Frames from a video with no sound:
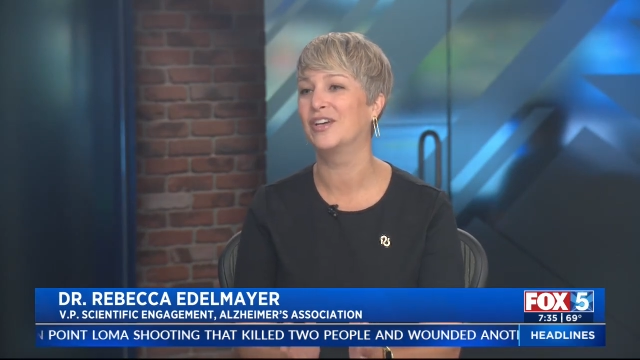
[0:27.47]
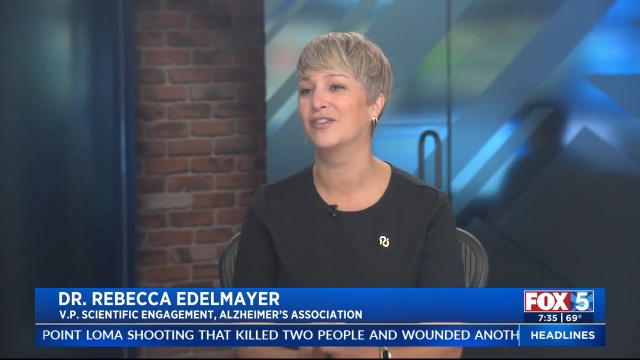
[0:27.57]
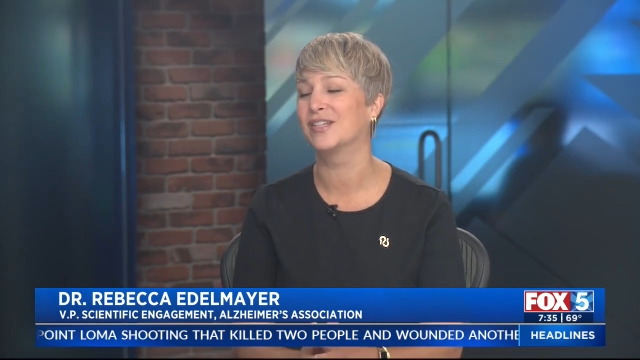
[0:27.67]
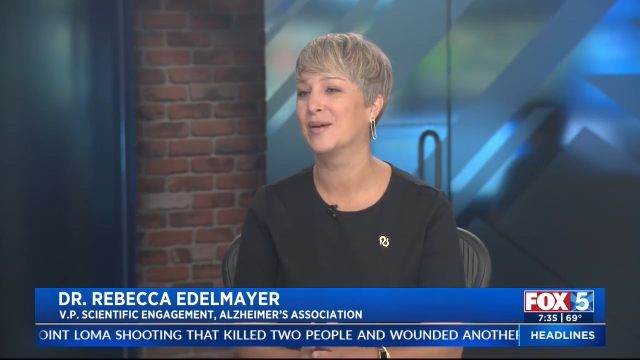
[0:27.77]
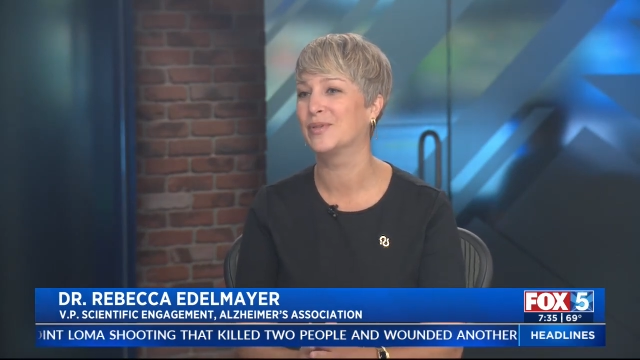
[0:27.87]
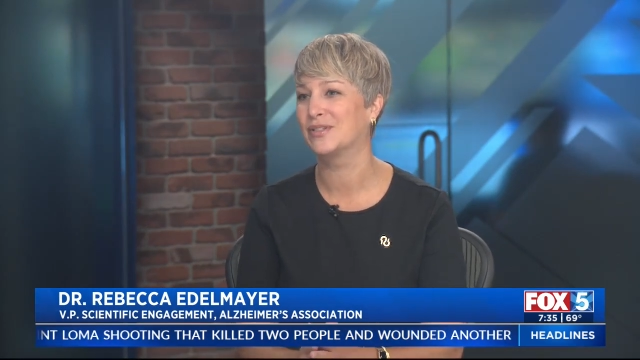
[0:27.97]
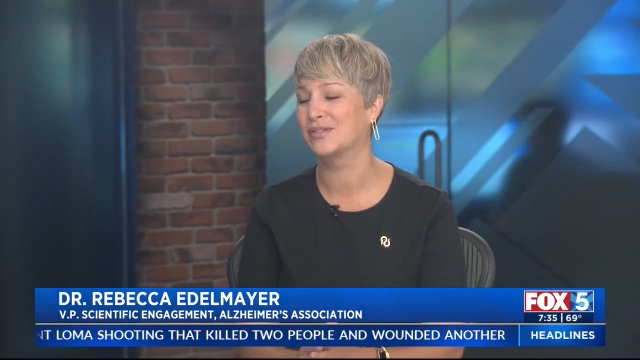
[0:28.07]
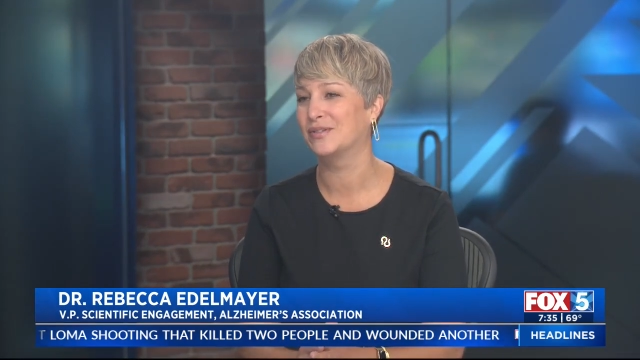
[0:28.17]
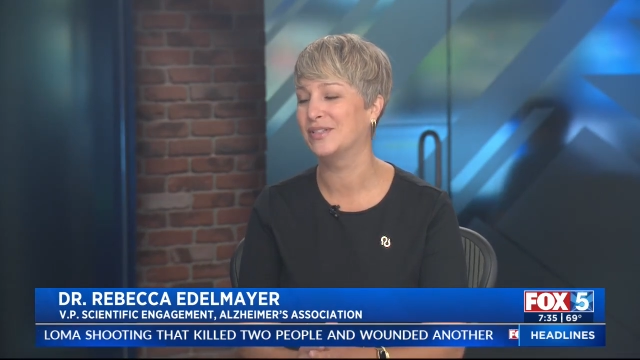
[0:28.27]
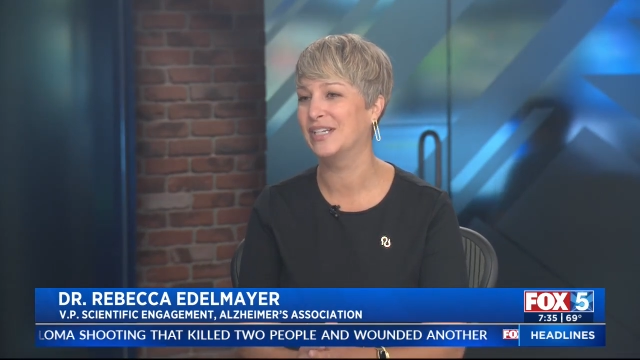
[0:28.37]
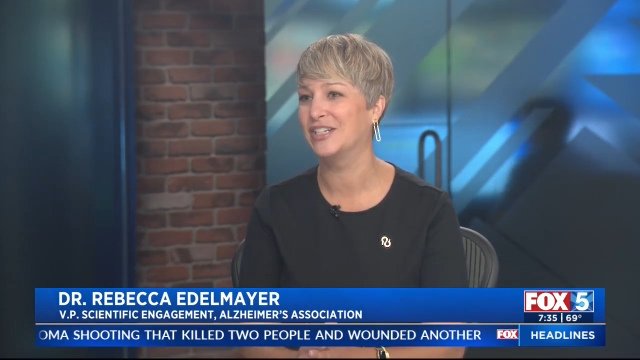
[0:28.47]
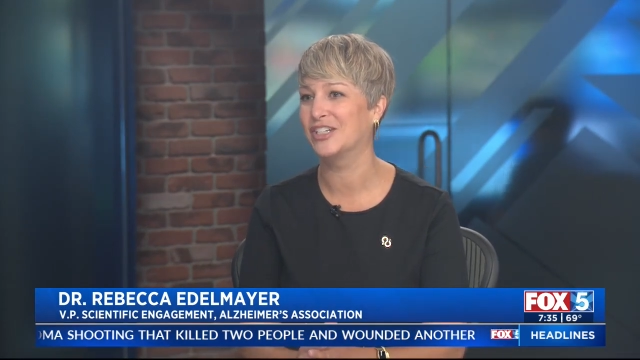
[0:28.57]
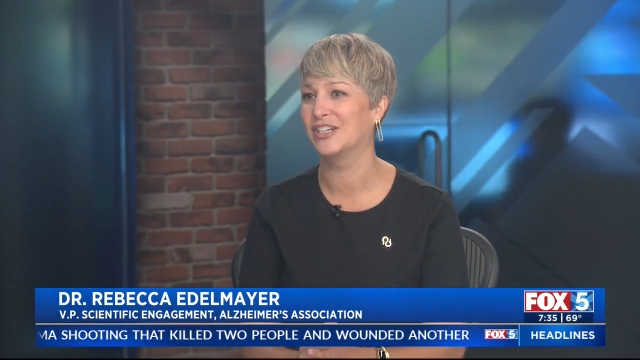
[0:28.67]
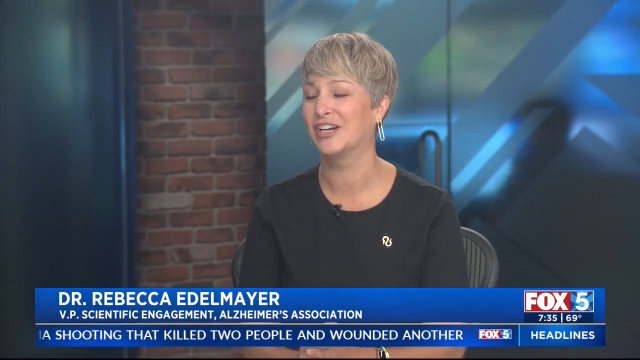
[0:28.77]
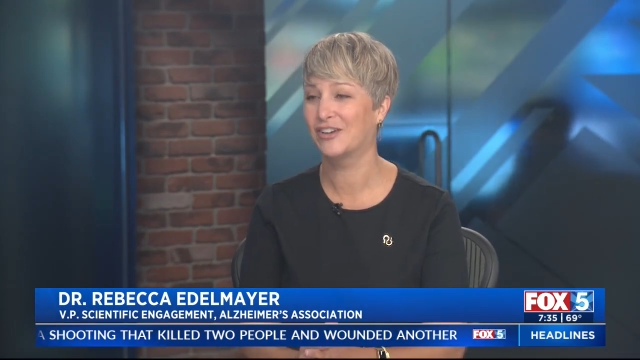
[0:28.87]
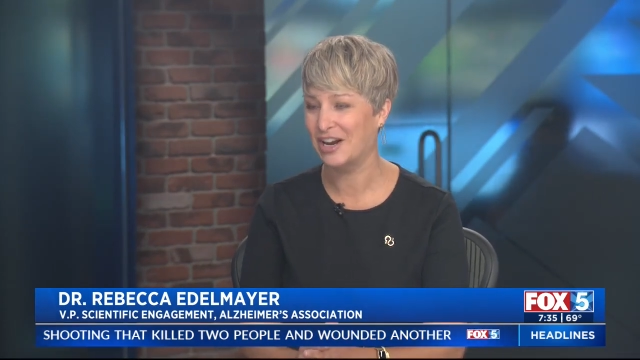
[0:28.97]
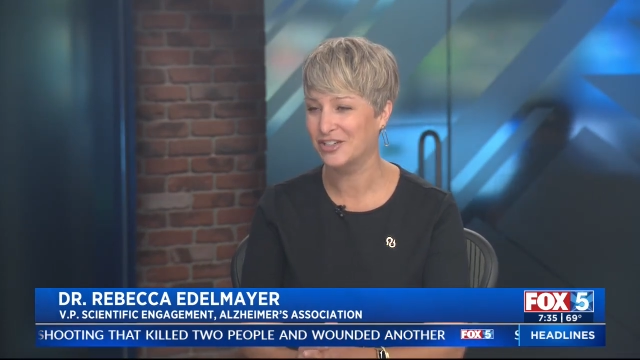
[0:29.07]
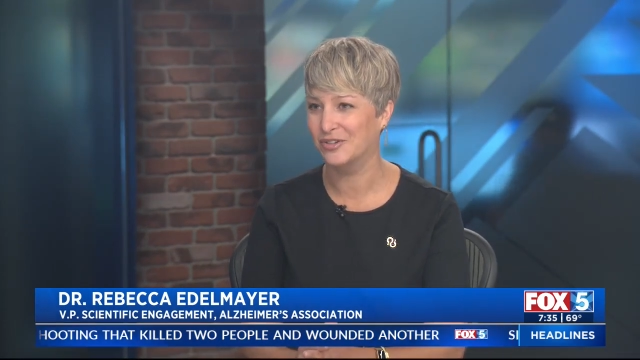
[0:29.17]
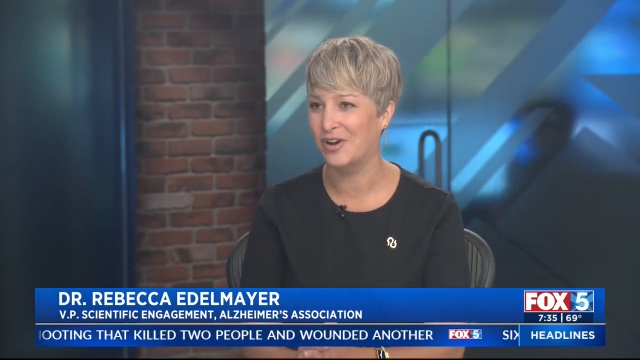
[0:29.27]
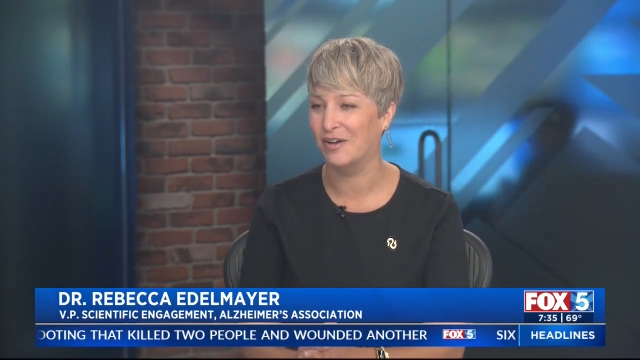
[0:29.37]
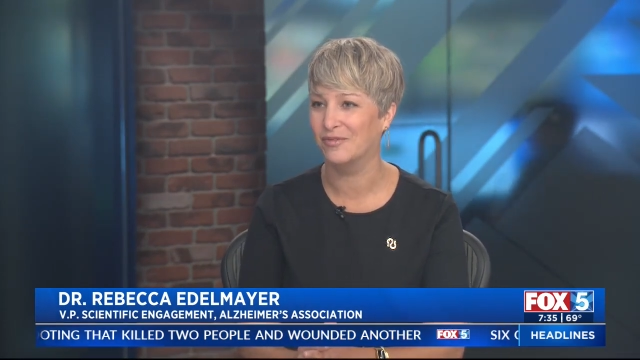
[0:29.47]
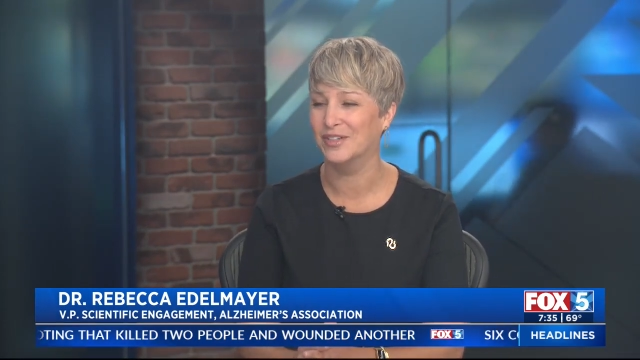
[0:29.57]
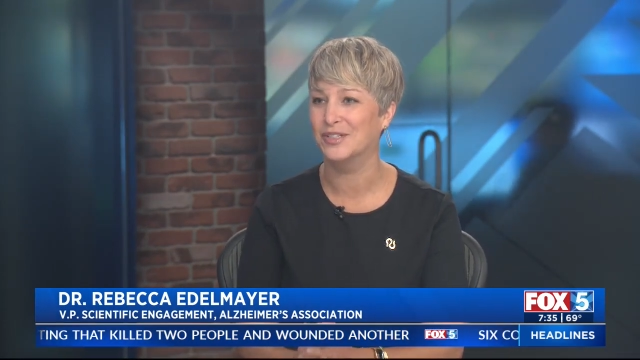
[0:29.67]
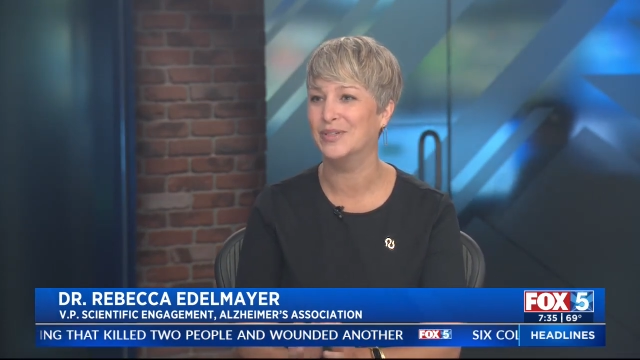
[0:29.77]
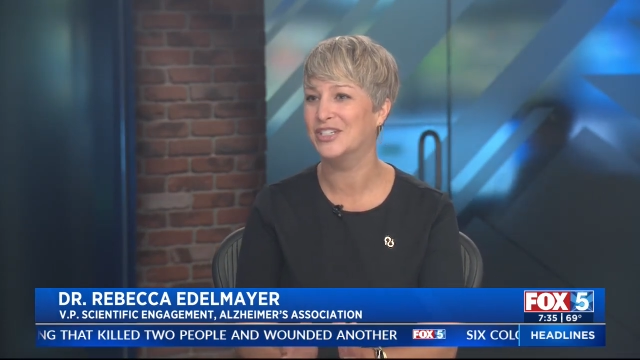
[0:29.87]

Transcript: the Alzheimer's Association International Conference.